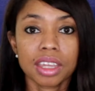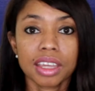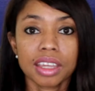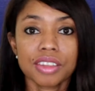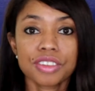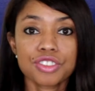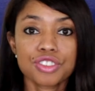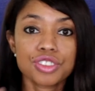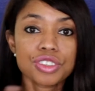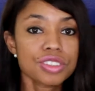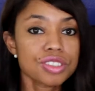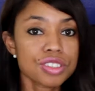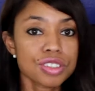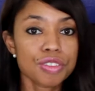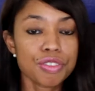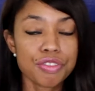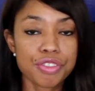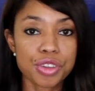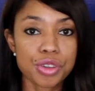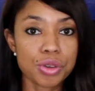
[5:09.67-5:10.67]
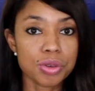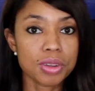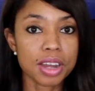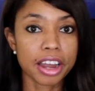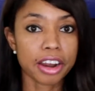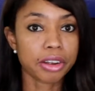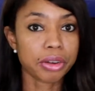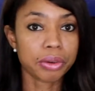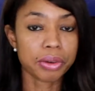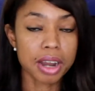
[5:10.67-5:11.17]
It's just the food
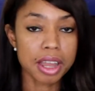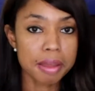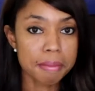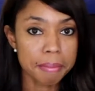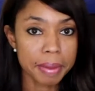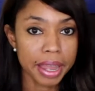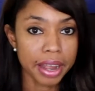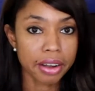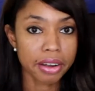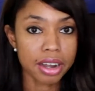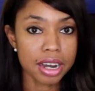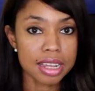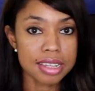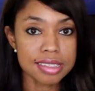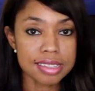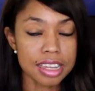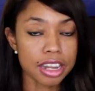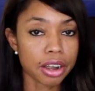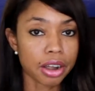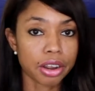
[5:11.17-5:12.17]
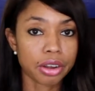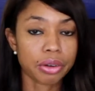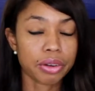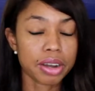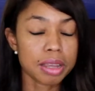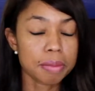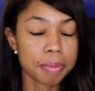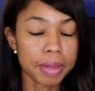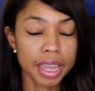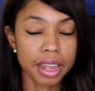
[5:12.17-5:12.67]
our grandparents and our
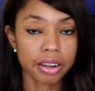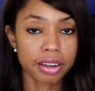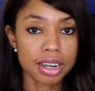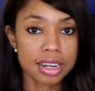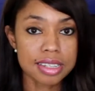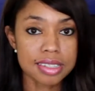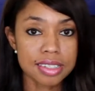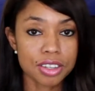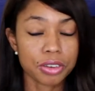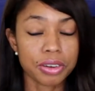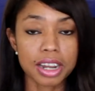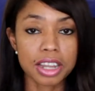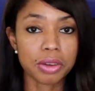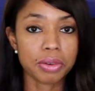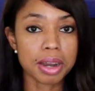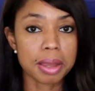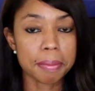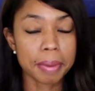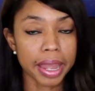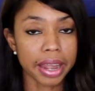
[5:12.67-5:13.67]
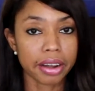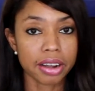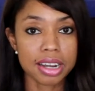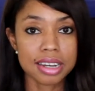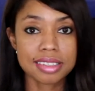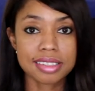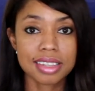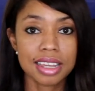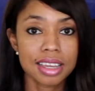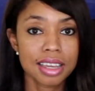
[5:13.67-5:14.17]
great parents, great
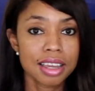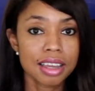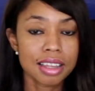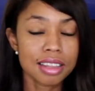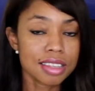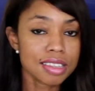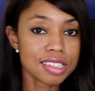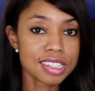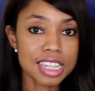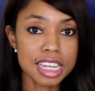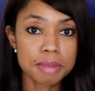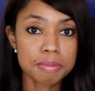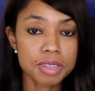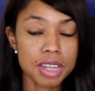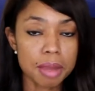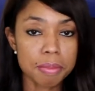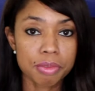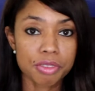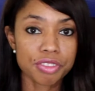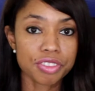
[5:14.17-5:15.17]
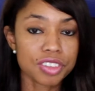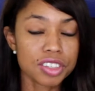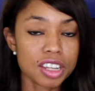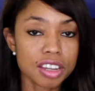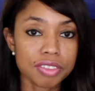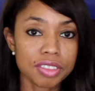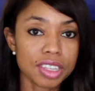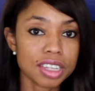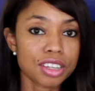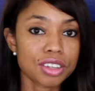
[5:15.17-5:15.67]
grandparents, the same type of
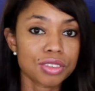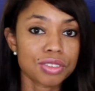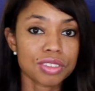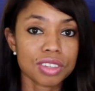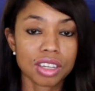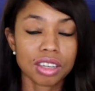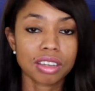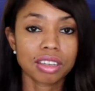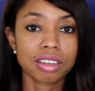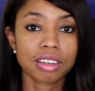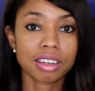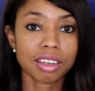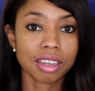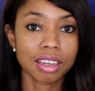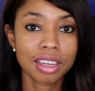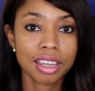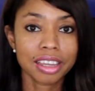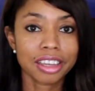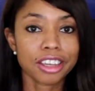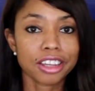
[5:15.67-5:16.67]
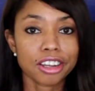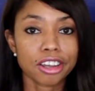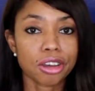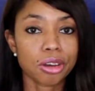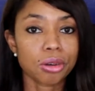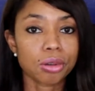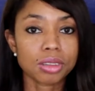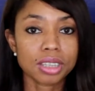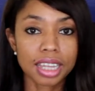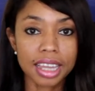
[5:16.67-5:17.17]
stuff they used to cook. You
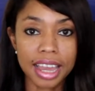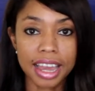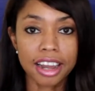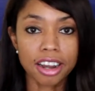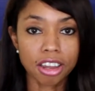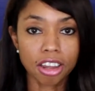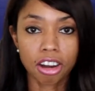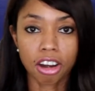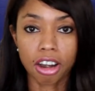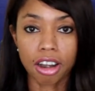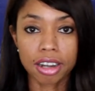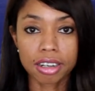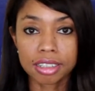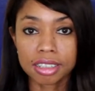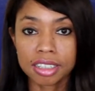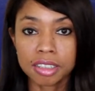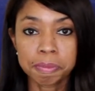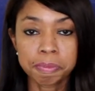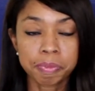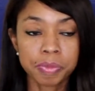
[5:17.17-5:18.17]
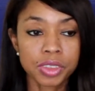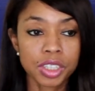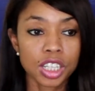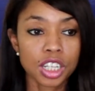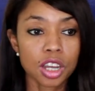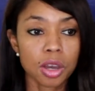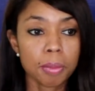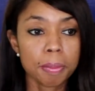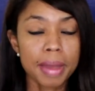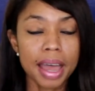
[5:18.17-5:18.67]
know, they had a garden,
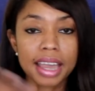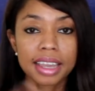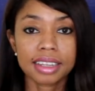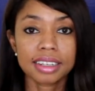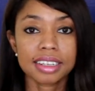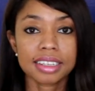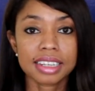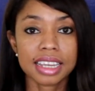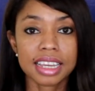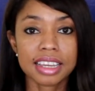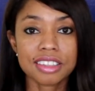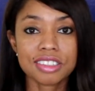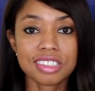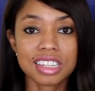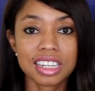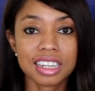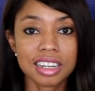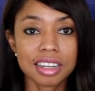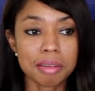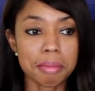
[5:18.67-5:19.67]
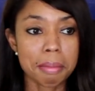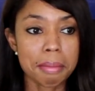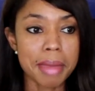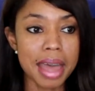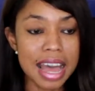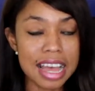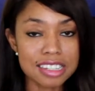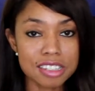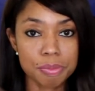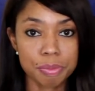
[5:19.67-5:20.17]
you know, back in the days, they didn't
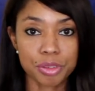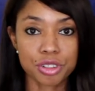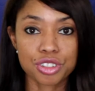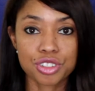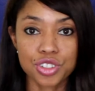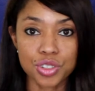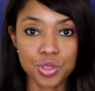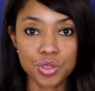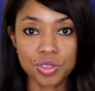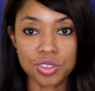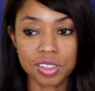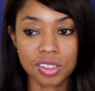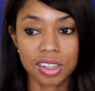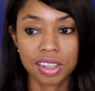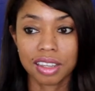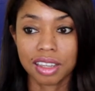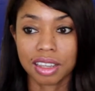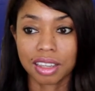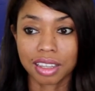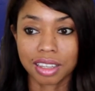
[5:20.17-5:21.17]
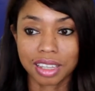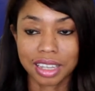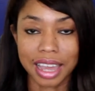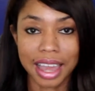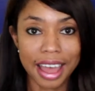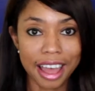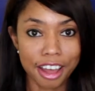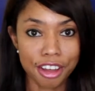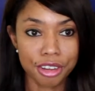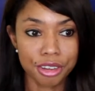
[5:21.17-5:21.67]
mass produce
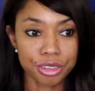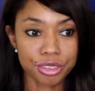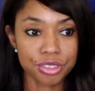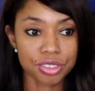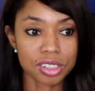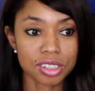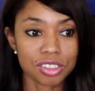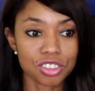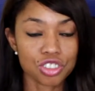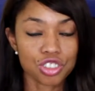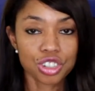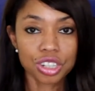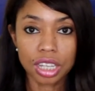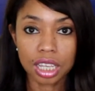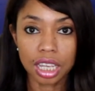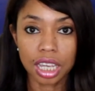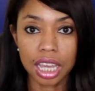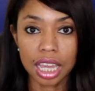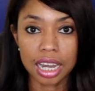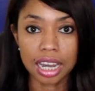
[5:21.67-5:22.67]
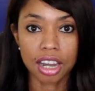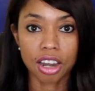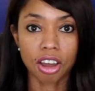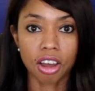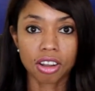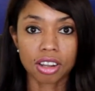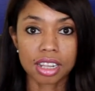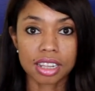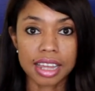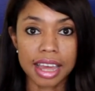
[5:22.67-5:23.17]
cows and chicken and
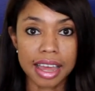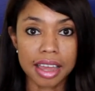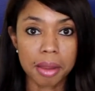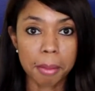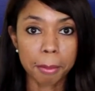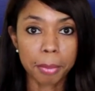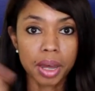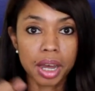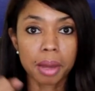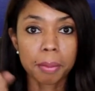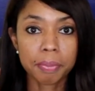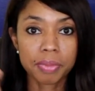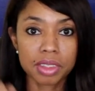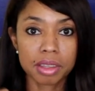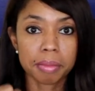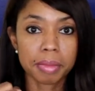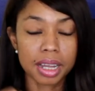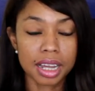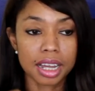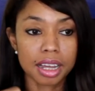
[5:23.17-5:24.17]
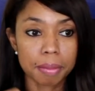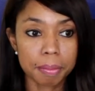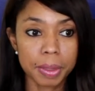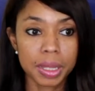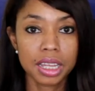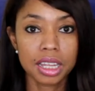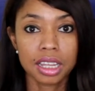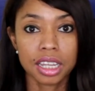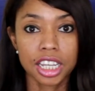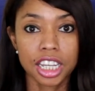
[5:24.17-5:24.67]
all of that and pump them
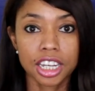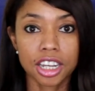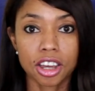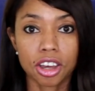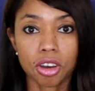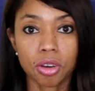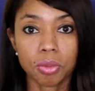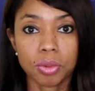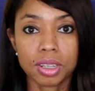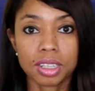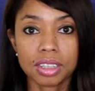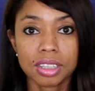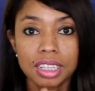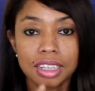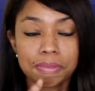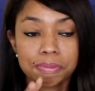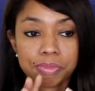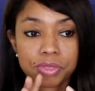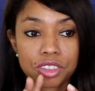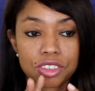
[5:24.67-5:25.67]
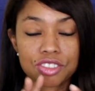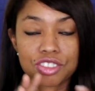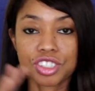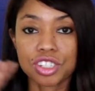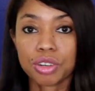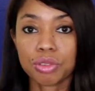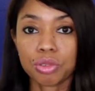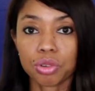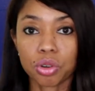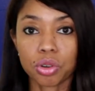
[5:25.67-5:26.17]
up, you know, with
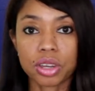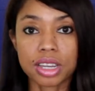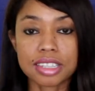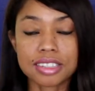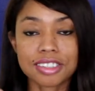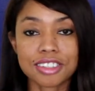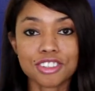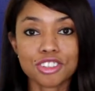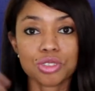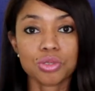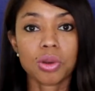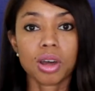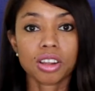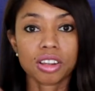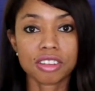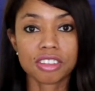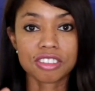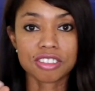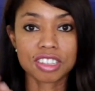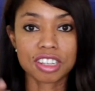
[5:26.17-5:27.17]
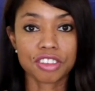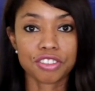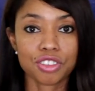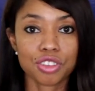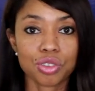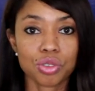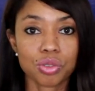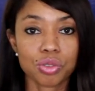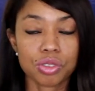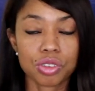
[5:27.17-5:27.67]
steroids and do all of this stuff
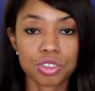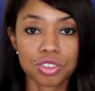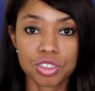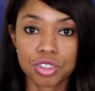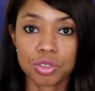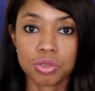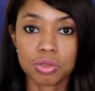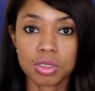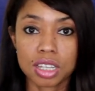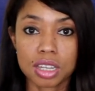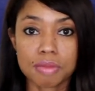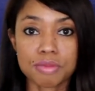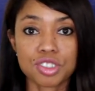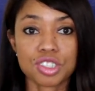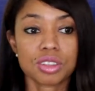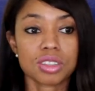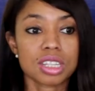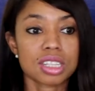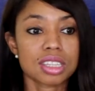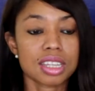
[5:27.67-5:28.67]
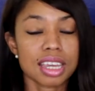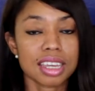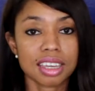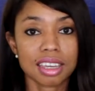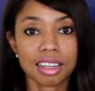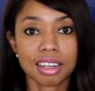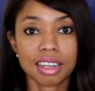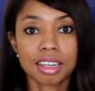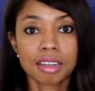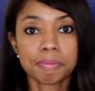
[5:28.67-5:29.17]
to them so that they
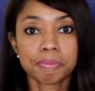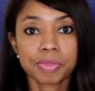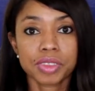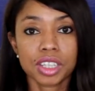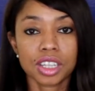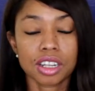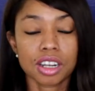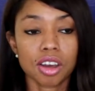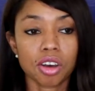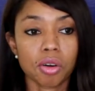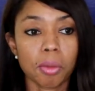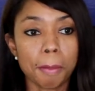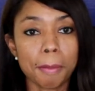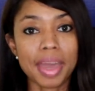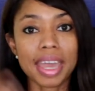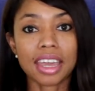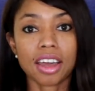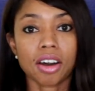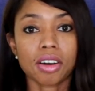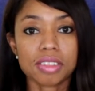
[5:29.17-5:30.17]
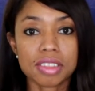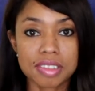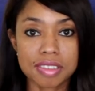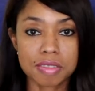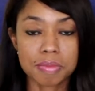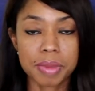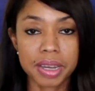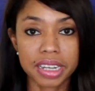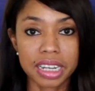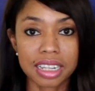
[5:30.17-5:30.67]
can, you know, make all
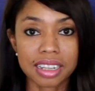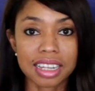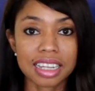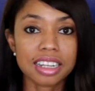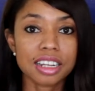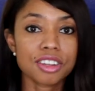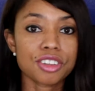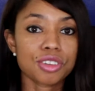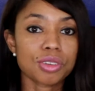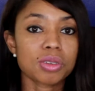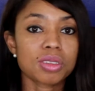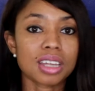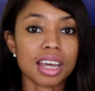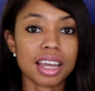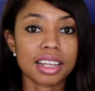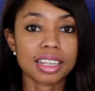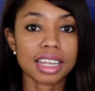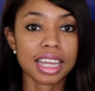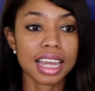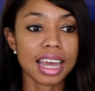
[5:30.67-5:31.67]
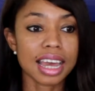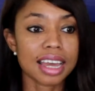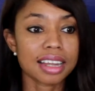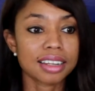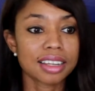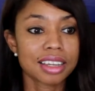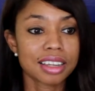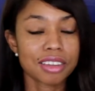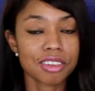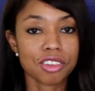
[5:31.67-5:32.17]
this money. They didn't do that. They
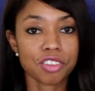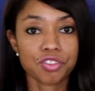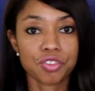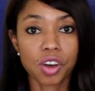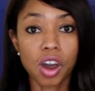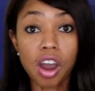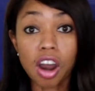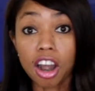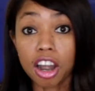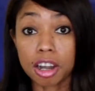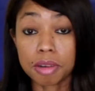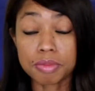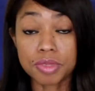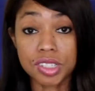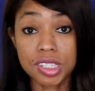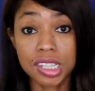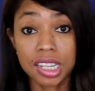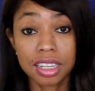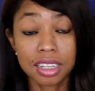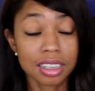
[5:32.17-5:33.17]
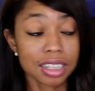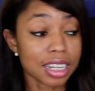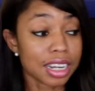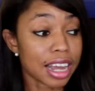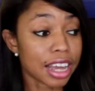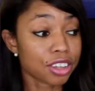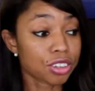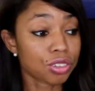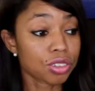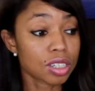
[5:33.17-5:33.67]
had farms that
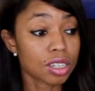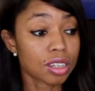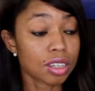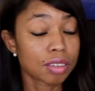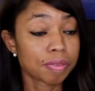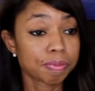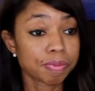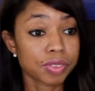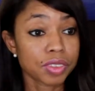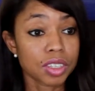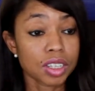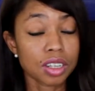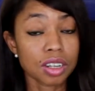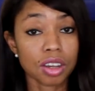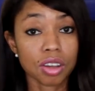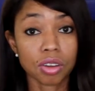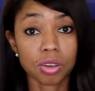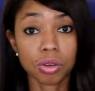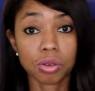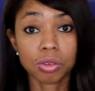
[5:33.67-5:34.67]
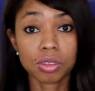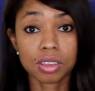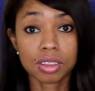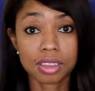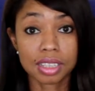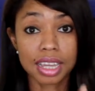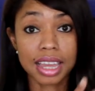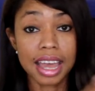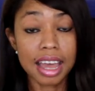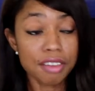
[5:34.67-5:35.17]
actually, you know,
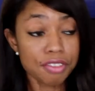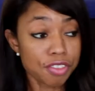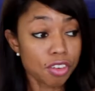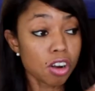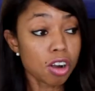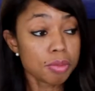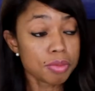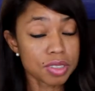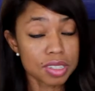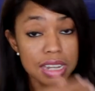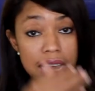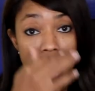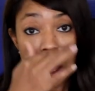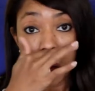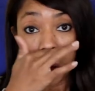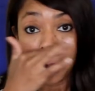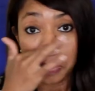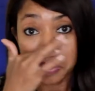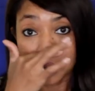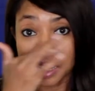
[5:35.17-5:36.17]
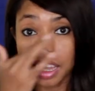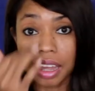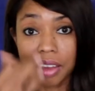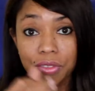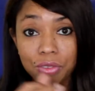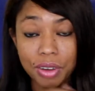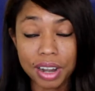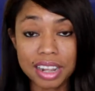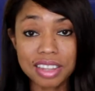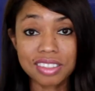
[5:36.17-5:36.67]
they have farms now
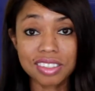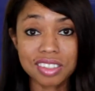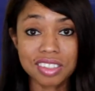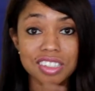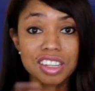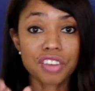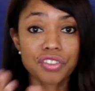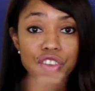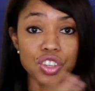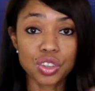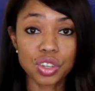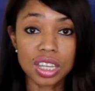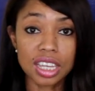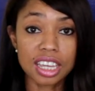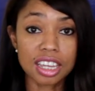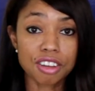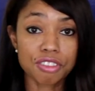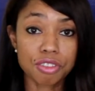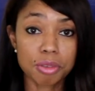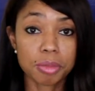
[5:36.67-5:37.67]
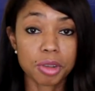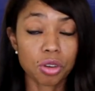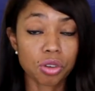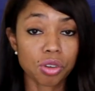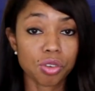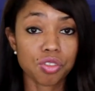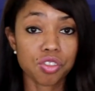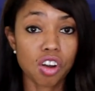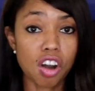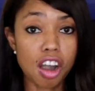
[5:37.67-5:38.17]
that raise the stuff and you can get it from
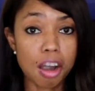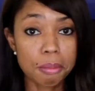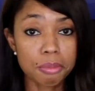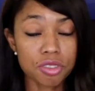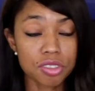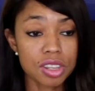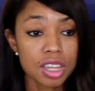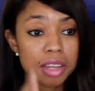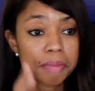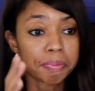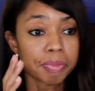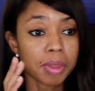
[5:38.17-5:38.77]
local farms.